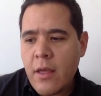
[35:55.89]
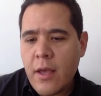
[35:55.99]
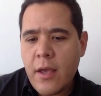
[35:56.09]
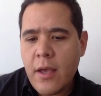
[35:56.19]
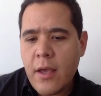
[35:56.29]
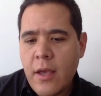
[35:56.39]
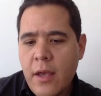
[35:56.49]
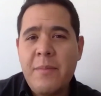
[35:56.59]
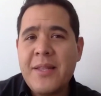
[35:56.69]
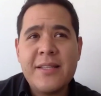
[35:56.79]
and
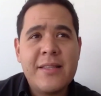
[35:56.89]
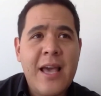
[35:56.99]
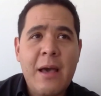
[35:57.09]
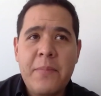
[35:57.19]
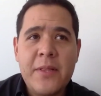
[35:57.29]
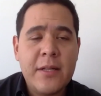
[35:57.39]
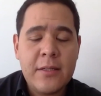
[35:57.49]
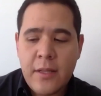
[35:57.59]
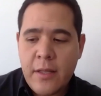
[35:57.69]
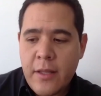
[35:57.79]
illimited
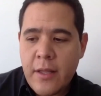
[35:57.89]
capital.